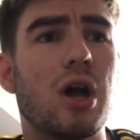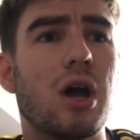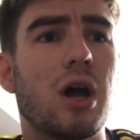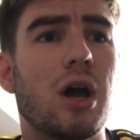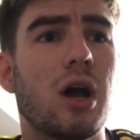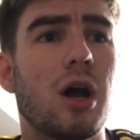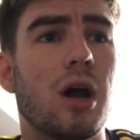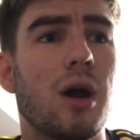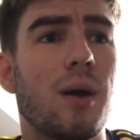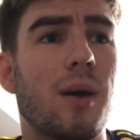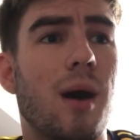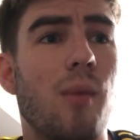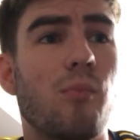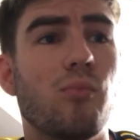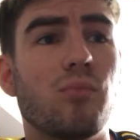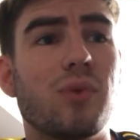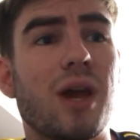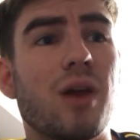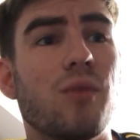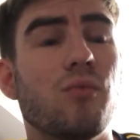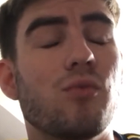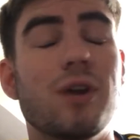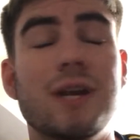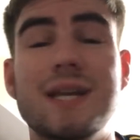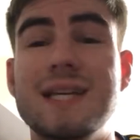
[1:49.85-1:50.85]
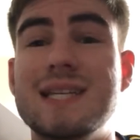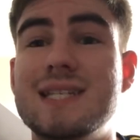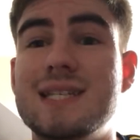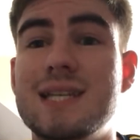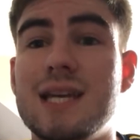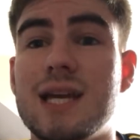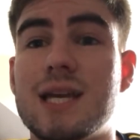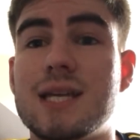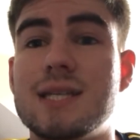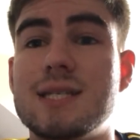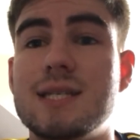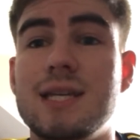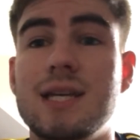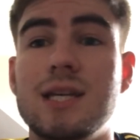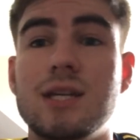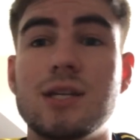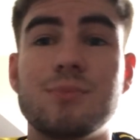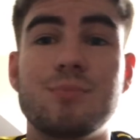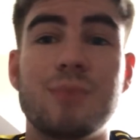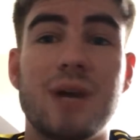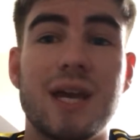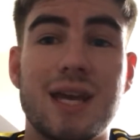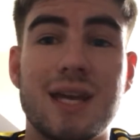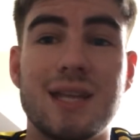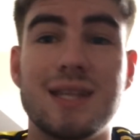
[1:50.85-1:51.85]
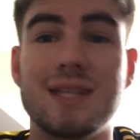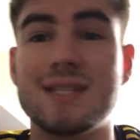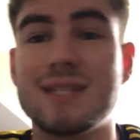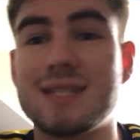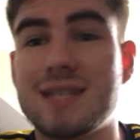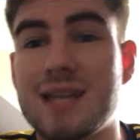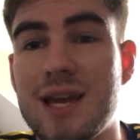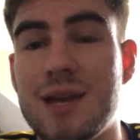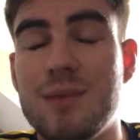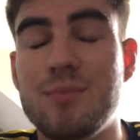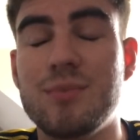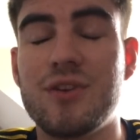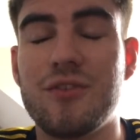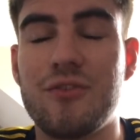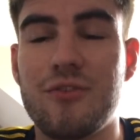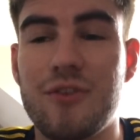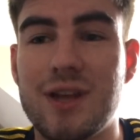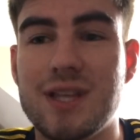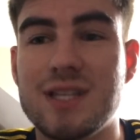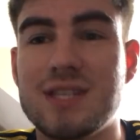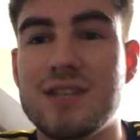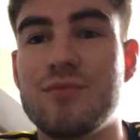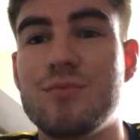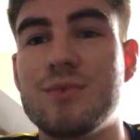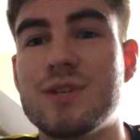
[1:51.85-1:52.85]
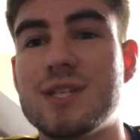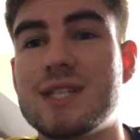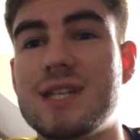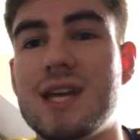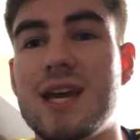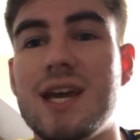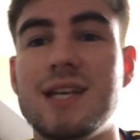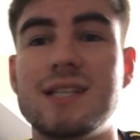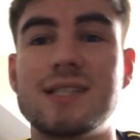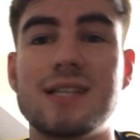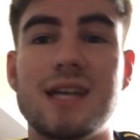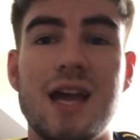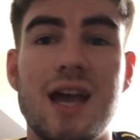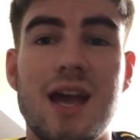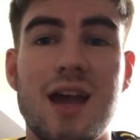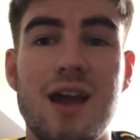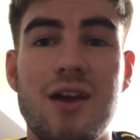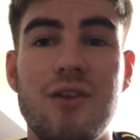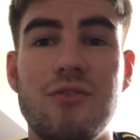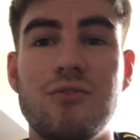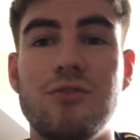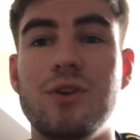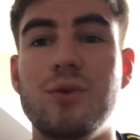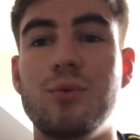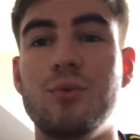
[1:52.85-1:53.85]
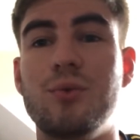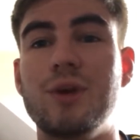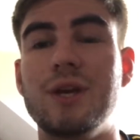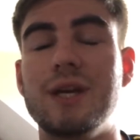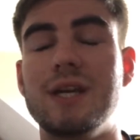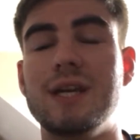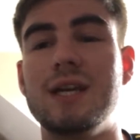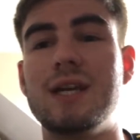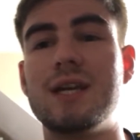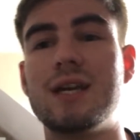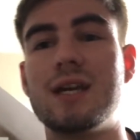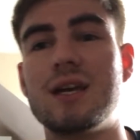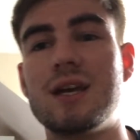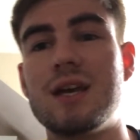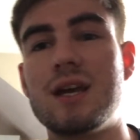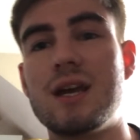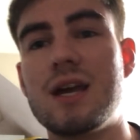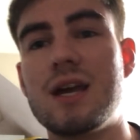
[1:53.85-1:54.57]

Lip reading: I'm getting really sick of seeing us making the same defensive mistakes every week.